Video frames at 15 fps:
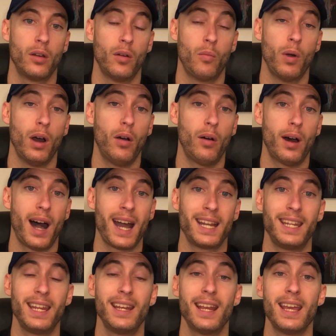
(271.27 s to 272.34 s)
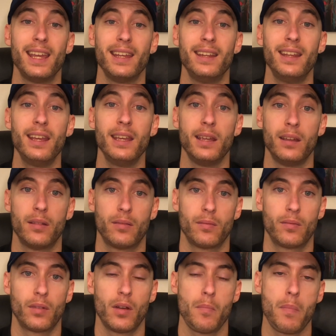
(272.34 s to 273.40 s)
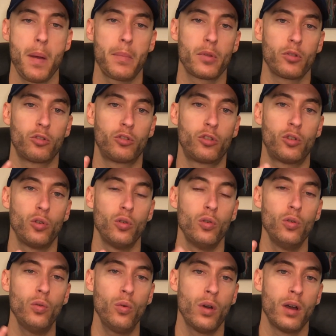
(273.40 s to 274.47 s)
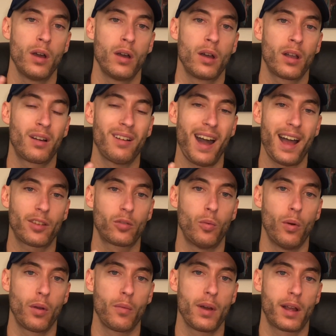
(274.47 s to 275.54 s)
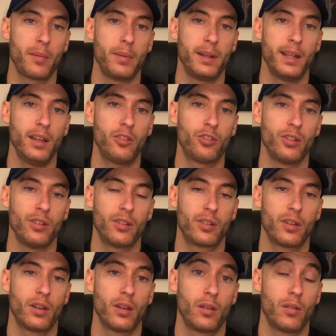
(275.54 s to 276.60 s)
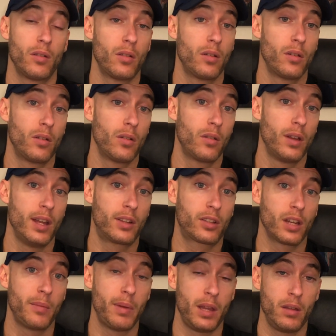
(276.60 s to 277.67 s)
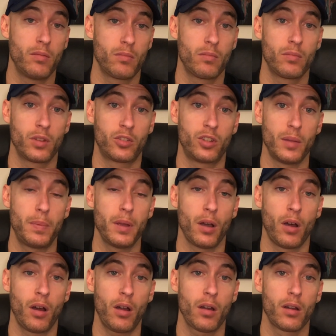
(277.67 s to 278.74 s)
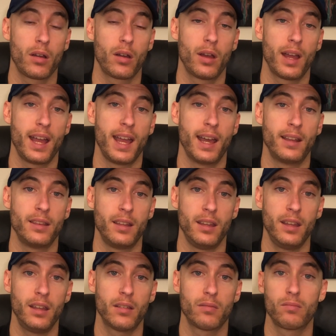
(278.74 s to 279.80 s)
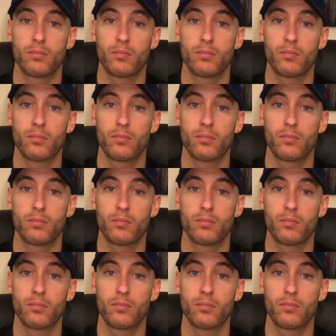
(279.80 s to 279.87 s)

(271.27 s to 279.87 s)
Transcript: Well, I need an AED. Remember, there's 2 class 1 recommendations. It's gonna be the CPR and the